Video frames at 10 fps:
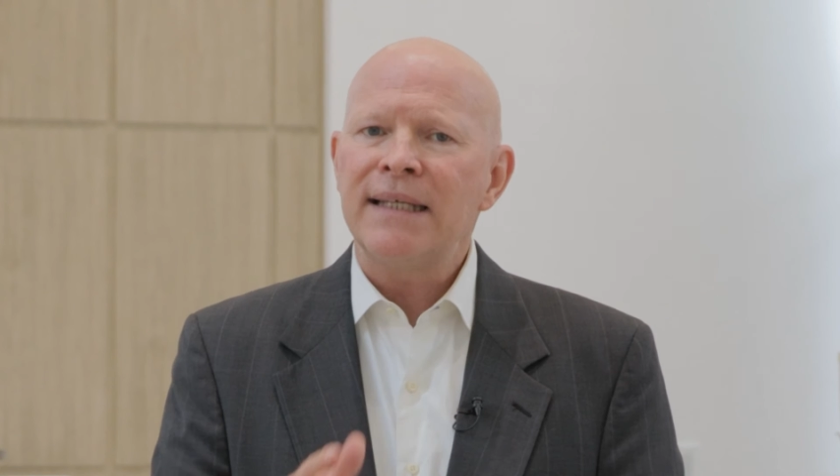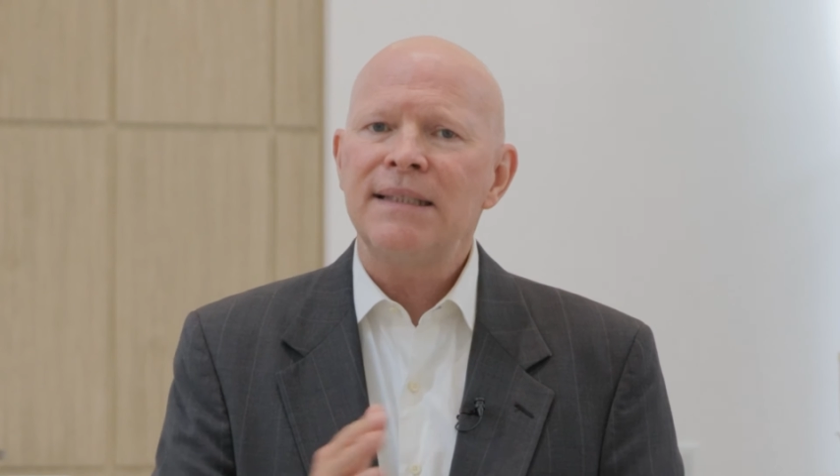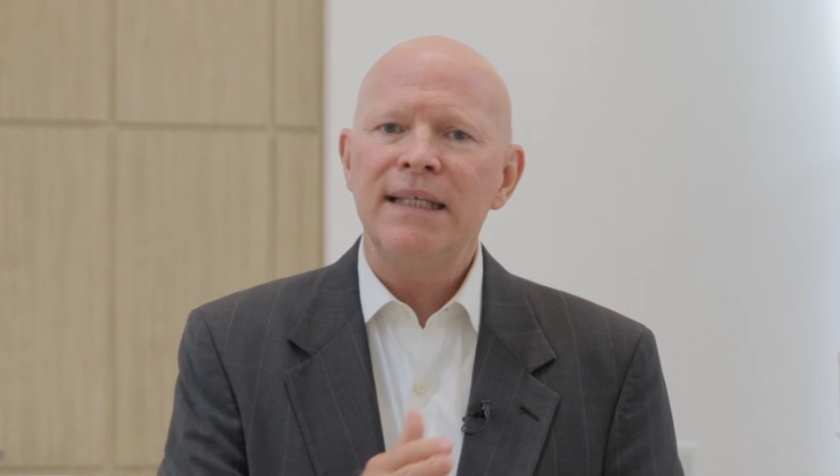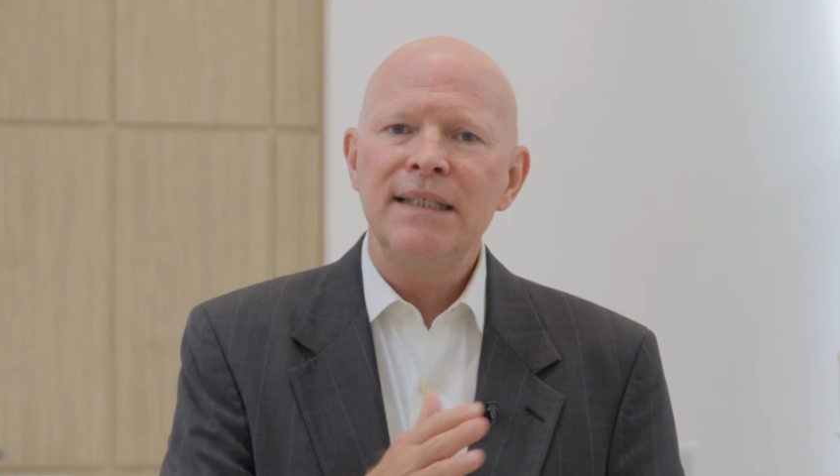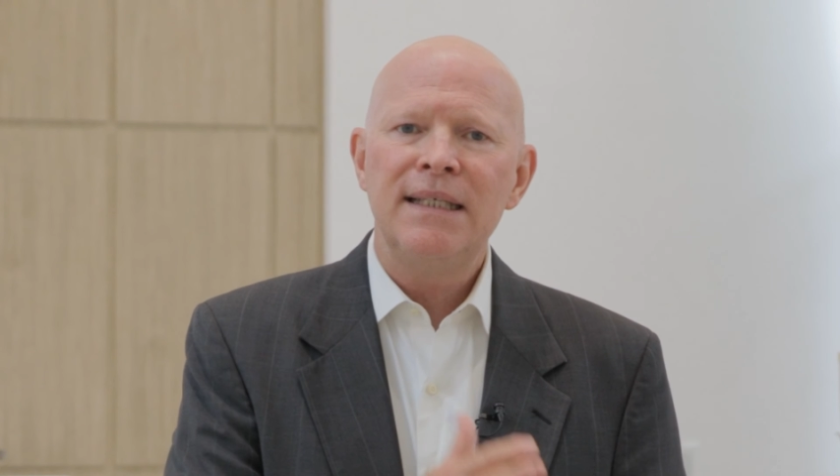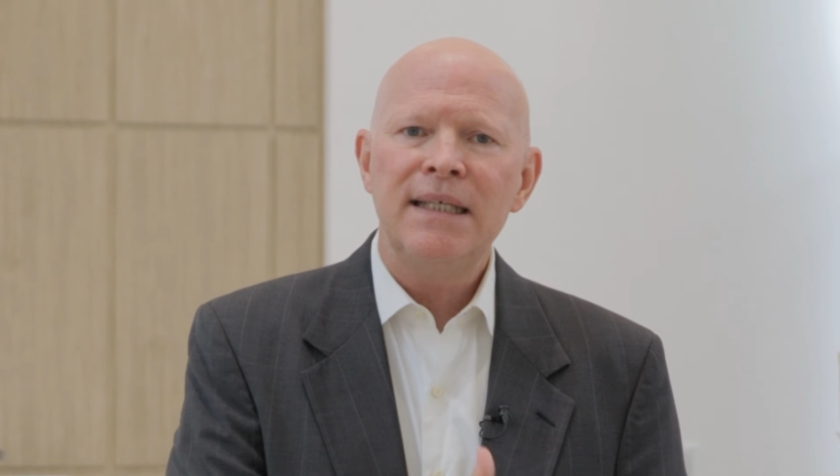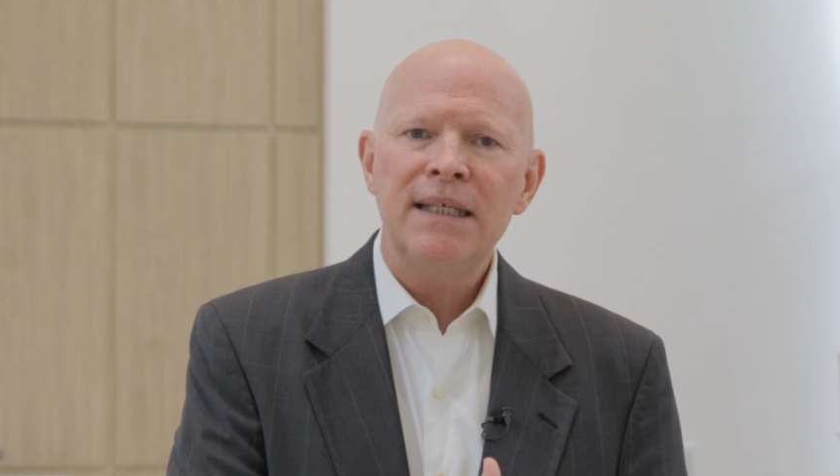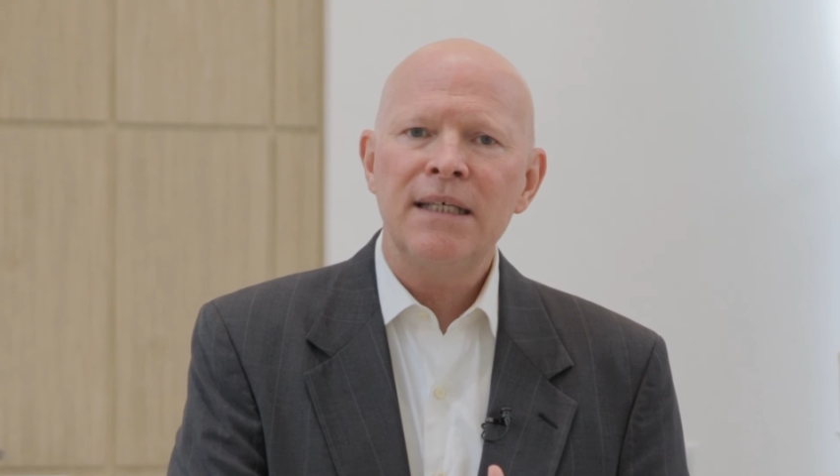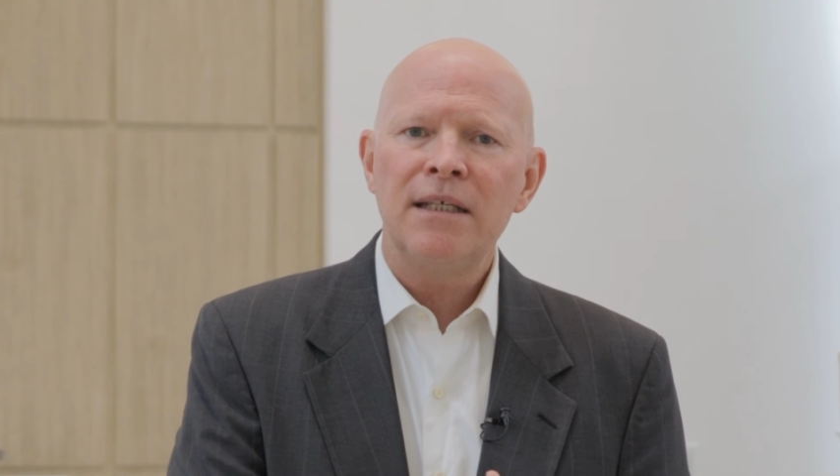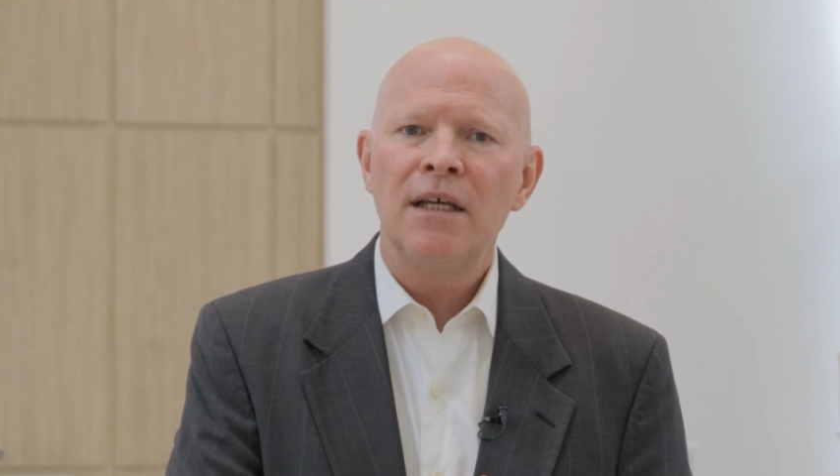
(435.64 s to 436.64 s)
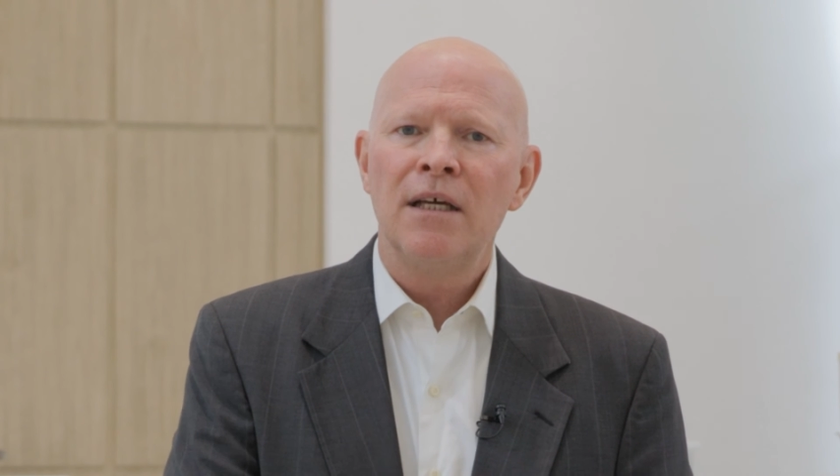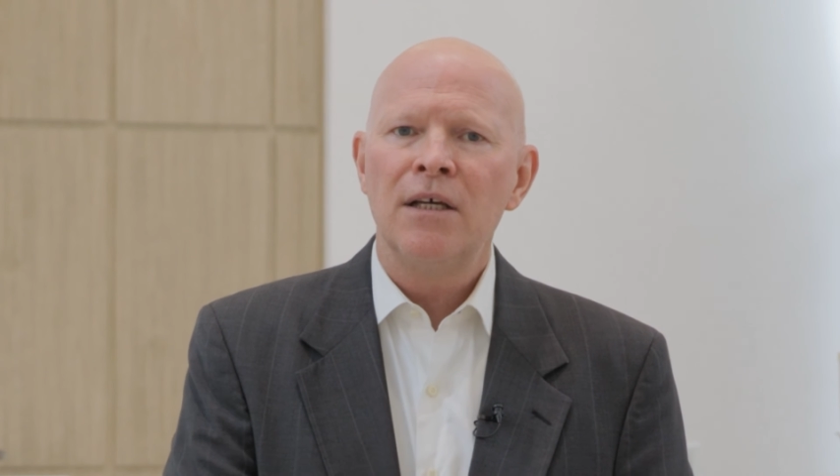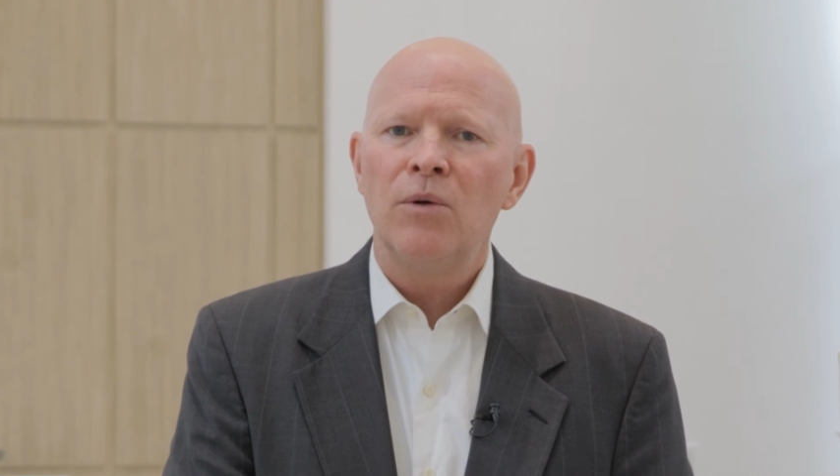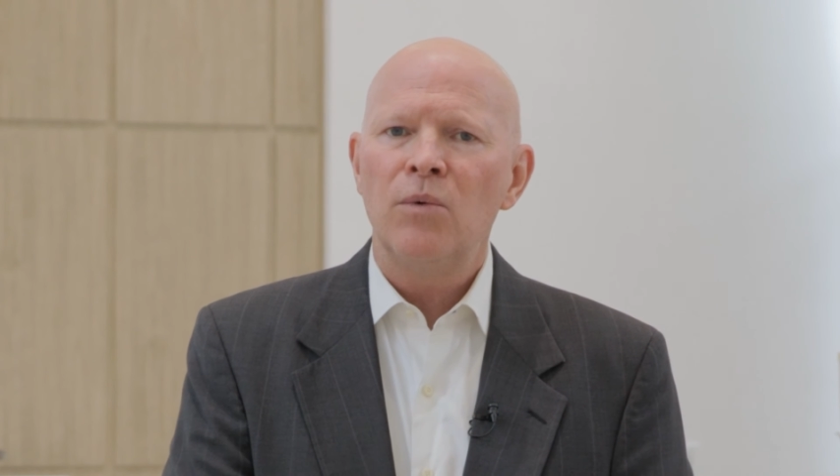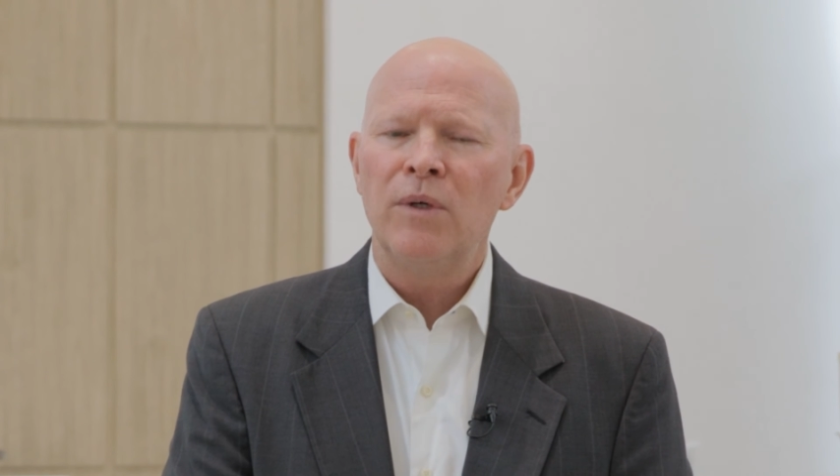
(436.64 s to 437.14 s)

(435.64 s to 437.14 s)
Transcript: as he did,